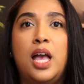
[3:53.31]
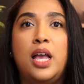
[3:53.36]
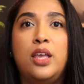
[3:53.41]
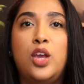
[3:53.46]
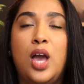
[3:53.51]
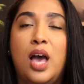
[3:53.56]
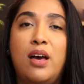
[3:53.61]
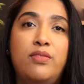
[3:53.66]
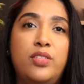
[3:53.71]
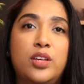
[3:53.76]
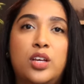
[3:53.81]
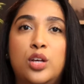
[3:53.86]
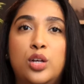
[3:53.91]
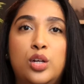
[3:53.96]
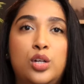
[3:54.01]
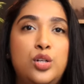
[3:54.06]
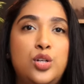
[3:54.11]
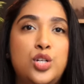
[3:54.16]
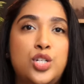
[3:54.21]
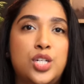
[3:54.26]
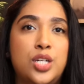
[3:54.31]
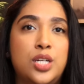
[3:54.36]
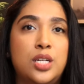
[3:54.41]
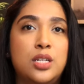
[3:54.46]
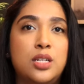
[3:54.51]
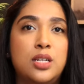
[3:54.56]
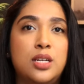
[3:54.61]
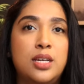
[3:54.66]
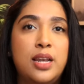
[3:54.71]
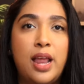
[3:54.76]
you have the
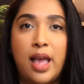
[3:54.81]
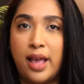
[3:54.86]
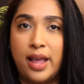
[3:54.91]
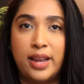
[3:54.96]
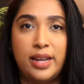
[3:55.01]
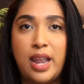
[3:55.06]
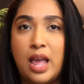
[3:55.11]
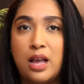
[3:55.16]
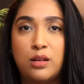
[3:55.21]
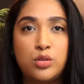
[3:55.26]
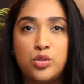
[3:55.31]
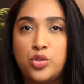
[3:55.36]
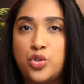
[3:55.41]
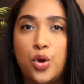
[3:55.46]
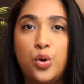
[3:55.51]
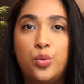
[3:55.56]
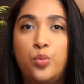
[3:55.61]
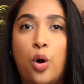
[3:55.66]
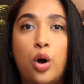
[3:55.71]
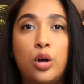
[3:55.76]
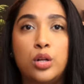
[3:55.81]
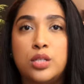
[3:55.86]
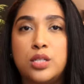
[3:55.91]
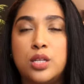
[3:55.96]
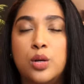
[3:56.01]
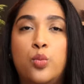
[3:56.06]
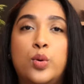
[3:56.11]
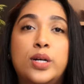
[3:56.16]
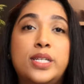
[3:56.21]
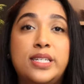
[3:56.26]
conclusion, and now, so
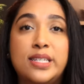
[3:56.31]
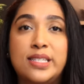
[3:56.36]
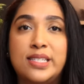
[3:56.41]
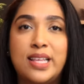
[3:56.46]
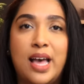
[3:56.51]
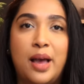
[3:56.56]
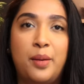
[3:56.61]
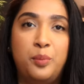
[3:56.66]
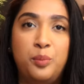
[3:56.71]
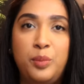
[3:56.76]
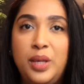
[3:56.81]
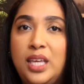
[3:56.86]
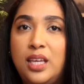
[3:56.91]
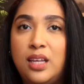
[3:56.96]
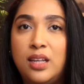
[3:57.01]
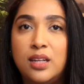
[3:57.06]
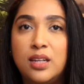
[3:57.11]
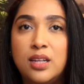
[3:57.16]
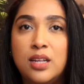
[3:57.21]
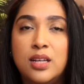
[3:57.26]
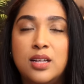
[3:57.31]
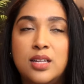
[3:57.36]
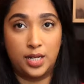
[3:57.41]
what? What does that mean?